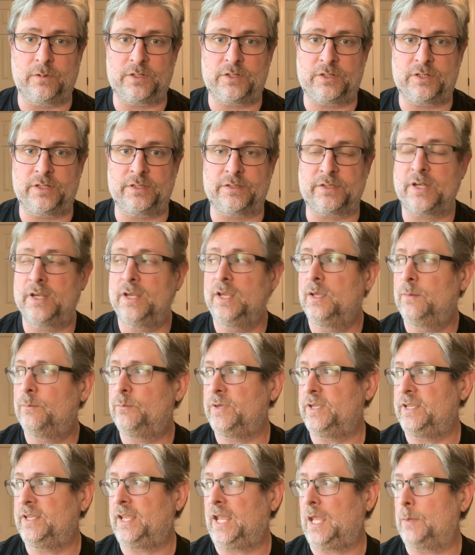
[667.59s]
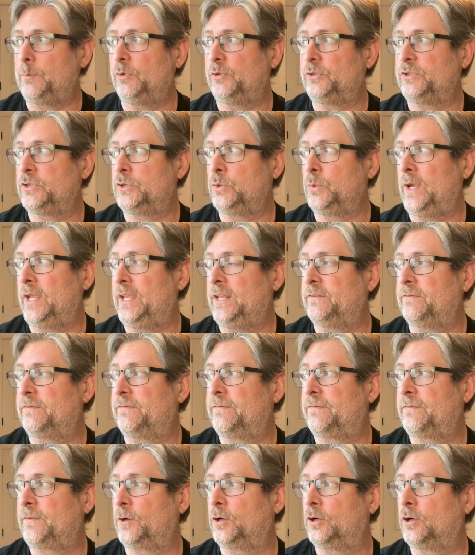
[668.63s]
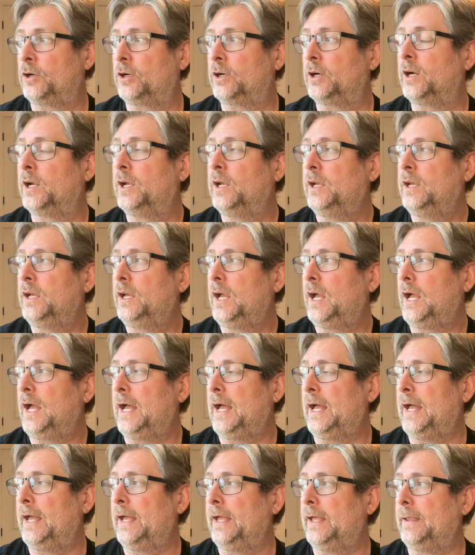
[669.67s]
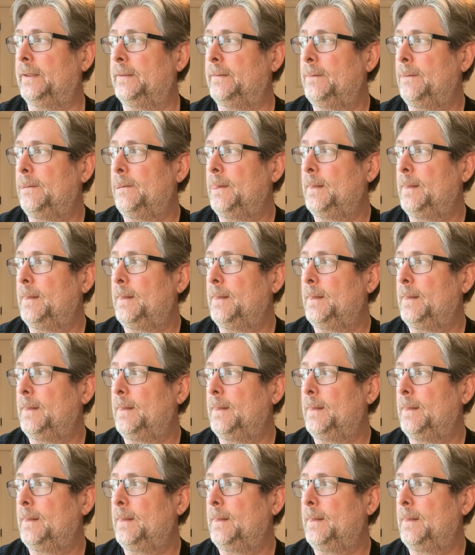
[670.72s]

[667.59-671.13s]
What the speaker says: which is being able to infer sort